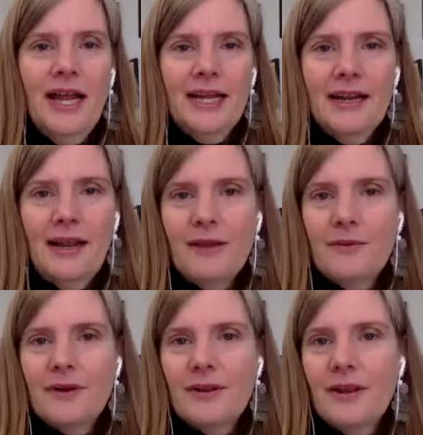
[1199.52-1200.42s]
And I
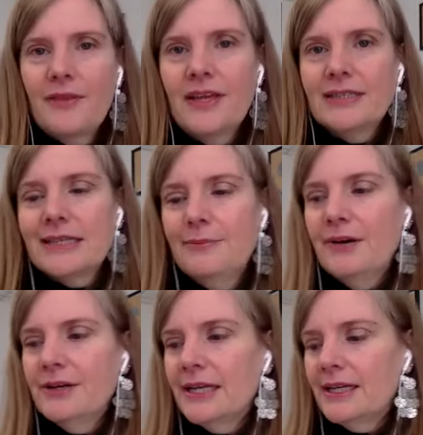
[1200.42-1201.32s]
think one of the things that
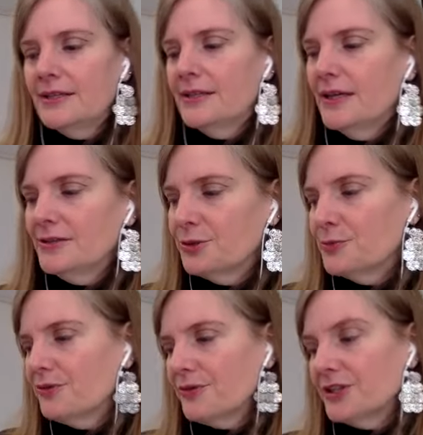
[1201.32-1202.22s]
Melanie does so
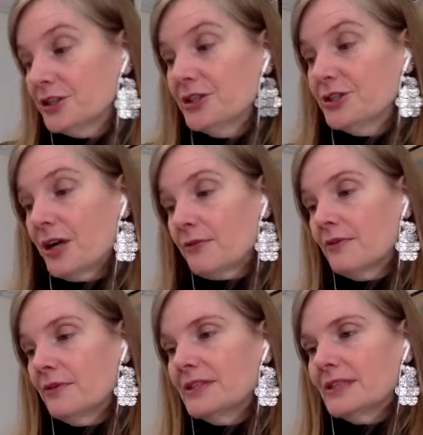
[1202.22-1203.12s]
beautifully just in
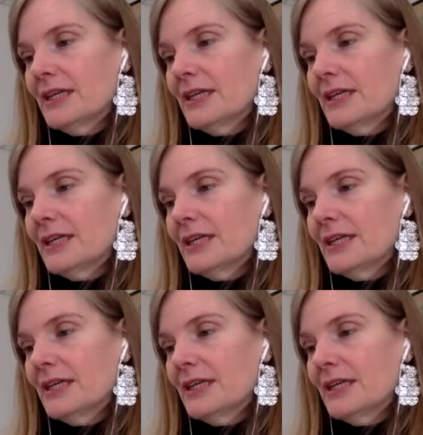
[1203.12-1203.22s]
general is like